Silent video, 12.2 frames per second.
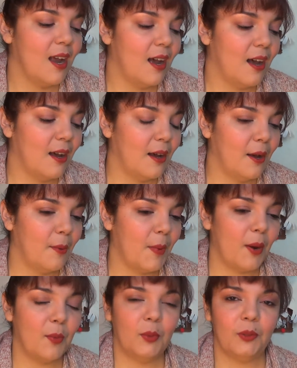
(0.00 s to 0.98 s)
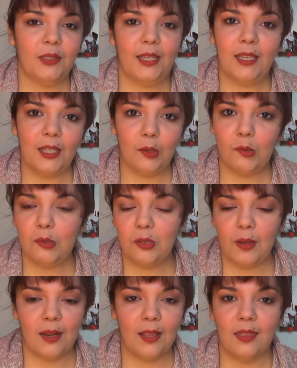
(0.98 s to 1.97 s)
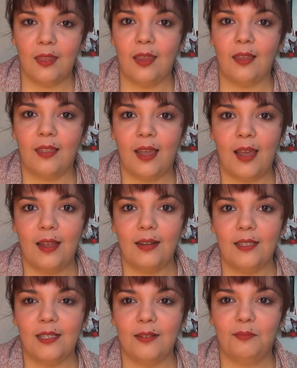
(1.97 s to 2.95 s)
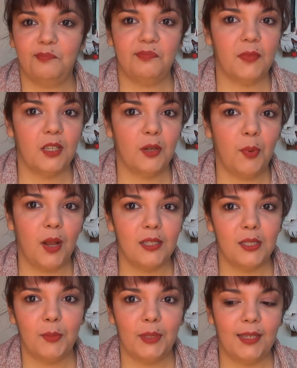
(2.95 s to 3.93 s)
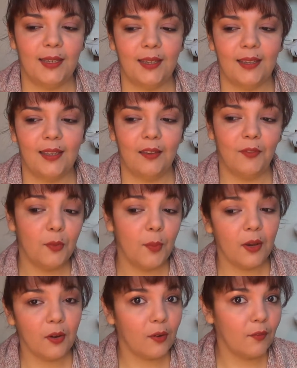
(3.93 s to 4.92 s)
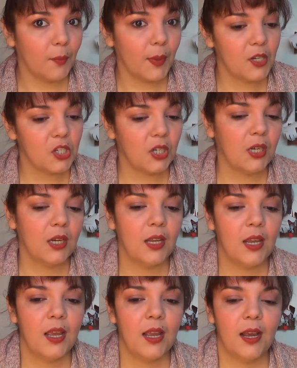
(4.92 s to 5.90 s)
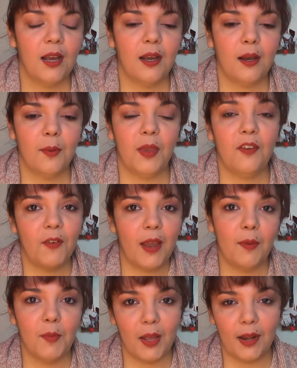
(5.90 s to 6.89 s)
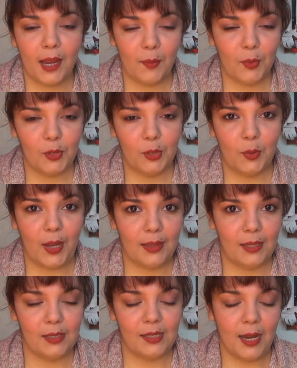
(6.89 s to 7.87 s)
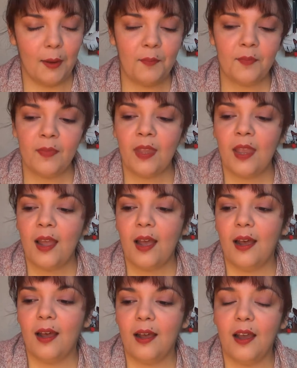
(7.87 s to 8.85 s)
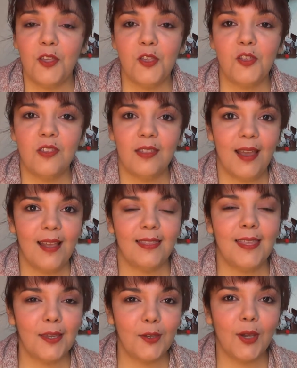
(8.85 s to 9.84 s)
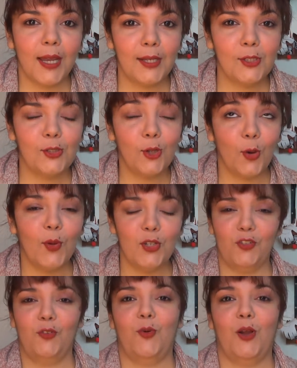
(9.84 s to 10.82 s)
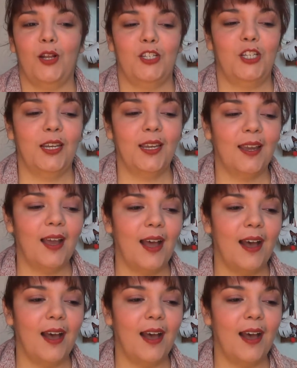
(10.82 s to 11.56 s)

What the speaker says: I will link you to anything that could possibly give you better information if I am not able to at this time. Other than that, thank you guys so much for watching.